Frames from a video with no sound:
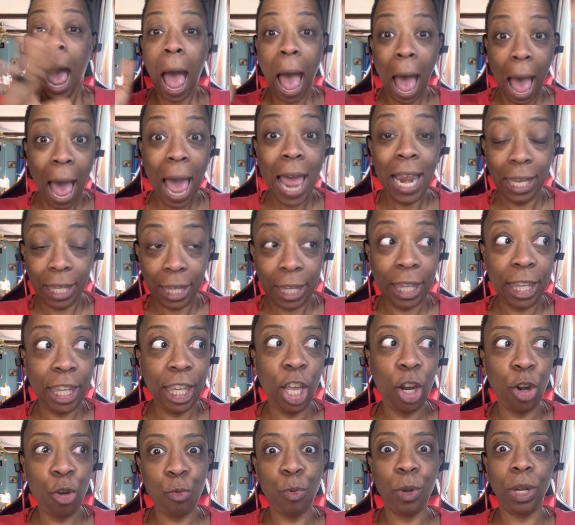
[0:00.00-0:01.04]
I
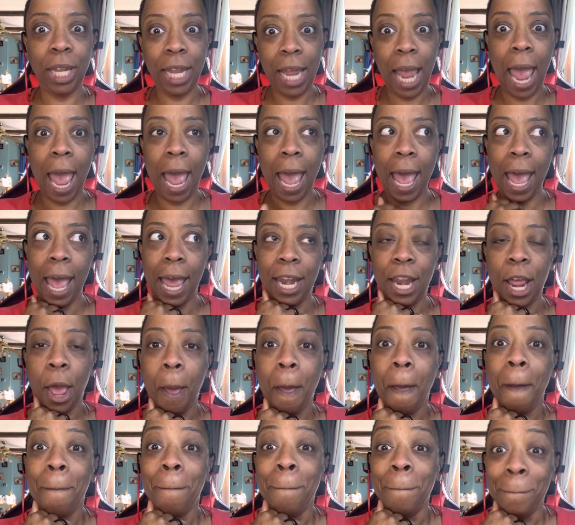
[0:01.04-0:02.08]
literally had
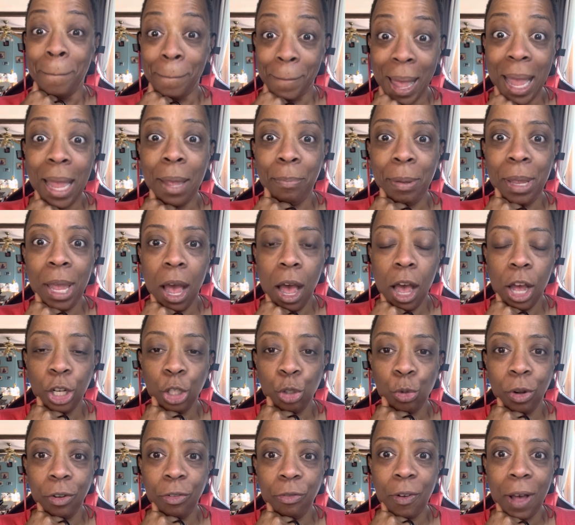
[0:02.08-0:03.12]
maybe
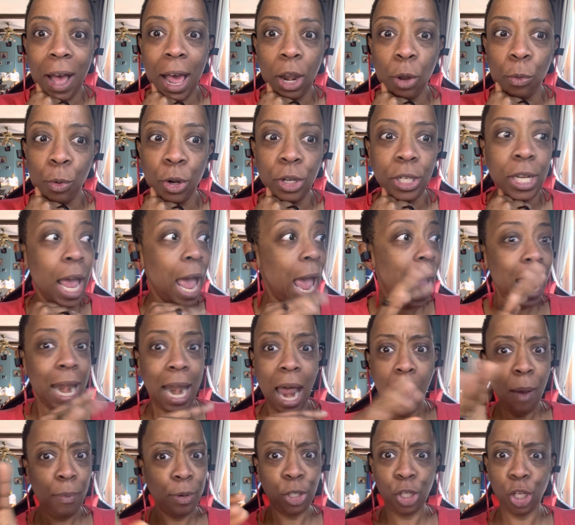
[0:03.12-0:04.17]
100 followers. And I
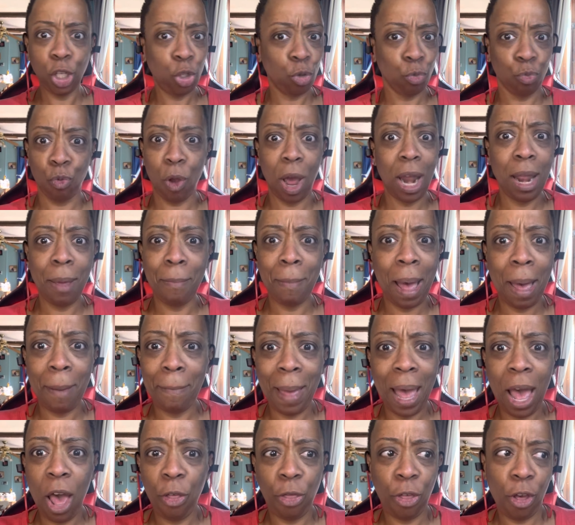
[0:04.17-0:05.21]
was just running my
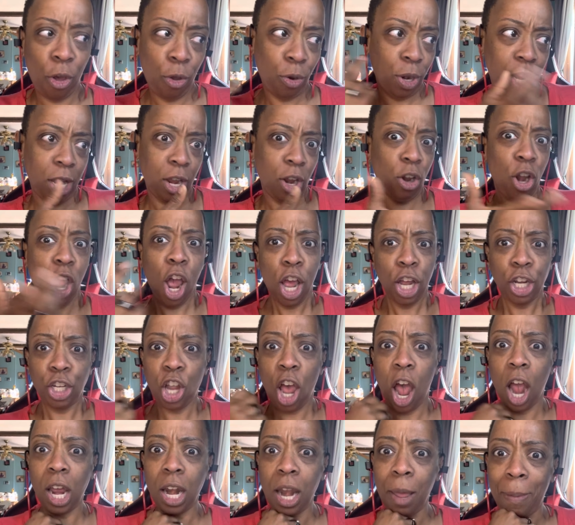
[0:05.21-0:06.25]
mouth on here
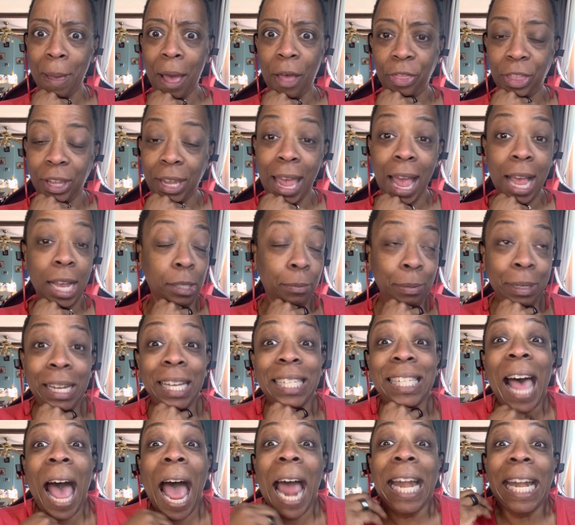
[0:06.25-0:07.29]
talking about the case
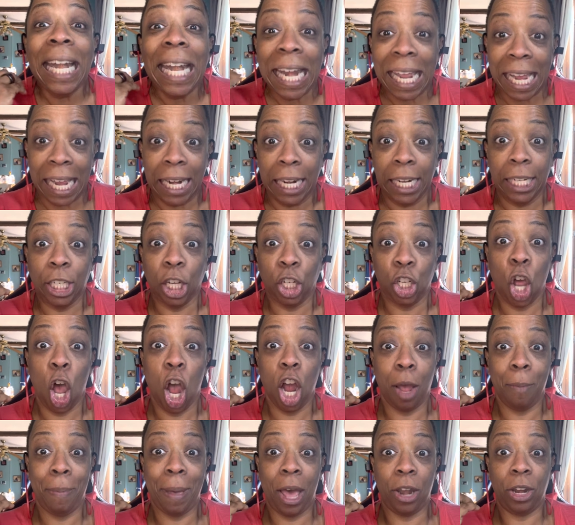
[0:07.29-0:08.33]
because I needed to talk
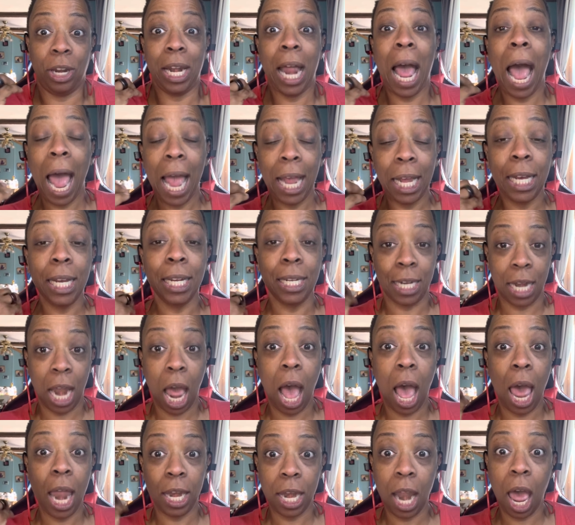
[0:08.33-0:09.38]
about it. I could
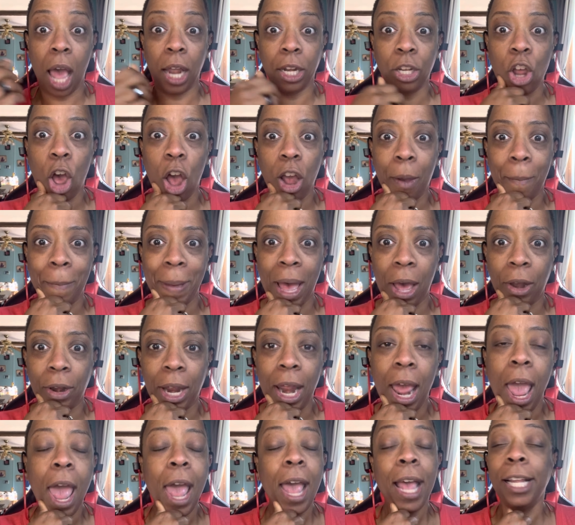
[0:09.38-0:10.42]
not not talk about it.
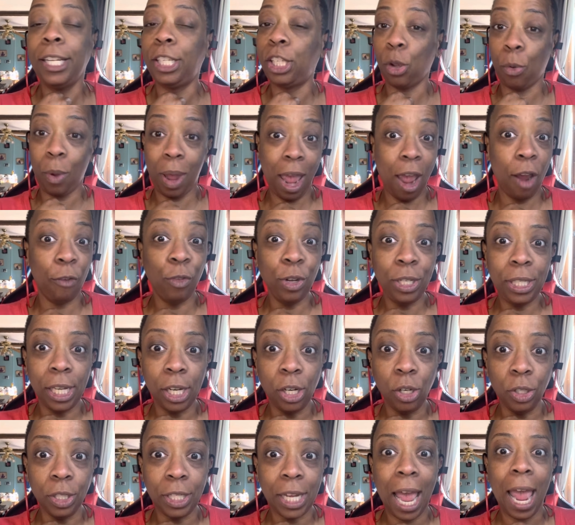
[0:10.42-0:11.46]
And so every
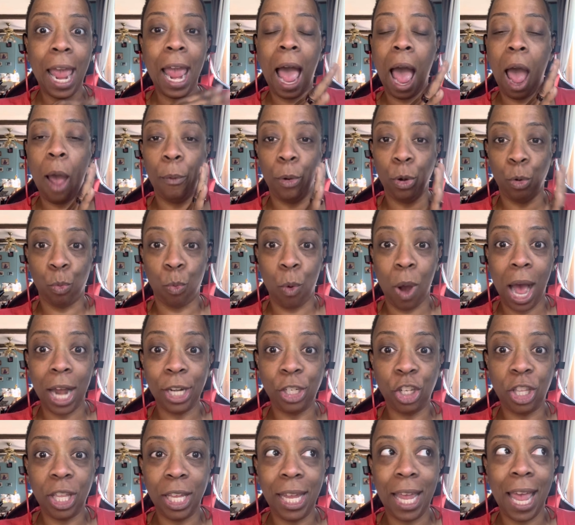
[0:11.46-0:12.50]
single day I would
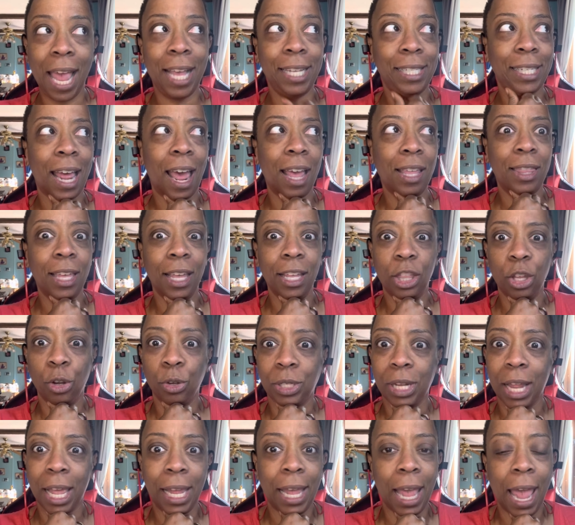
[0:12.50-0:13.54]
watch the case. I think there's
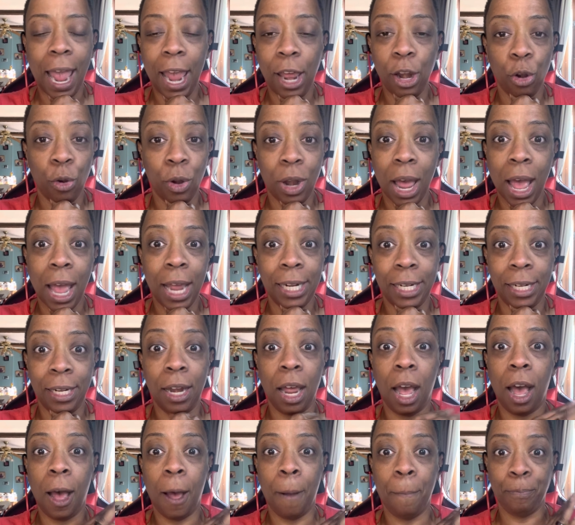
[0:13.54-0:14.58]
like eight or nine
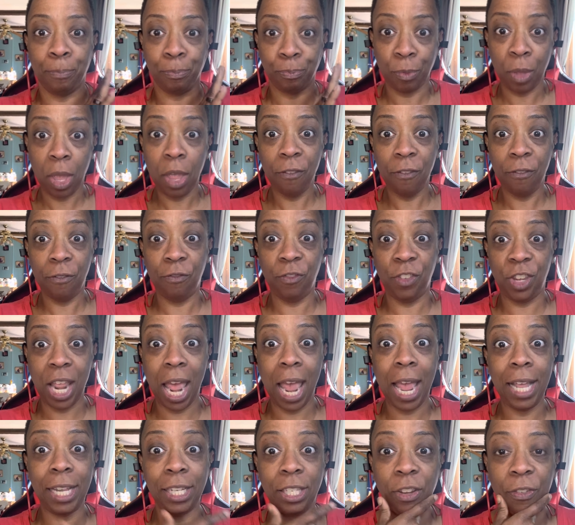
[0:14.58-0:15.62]
um,
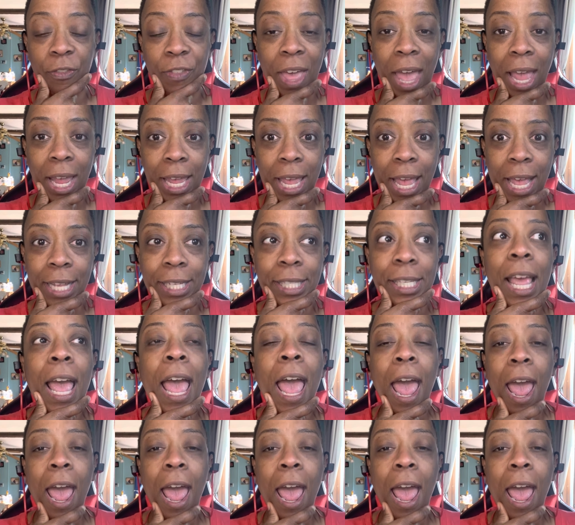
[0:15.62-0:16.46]
days of that case.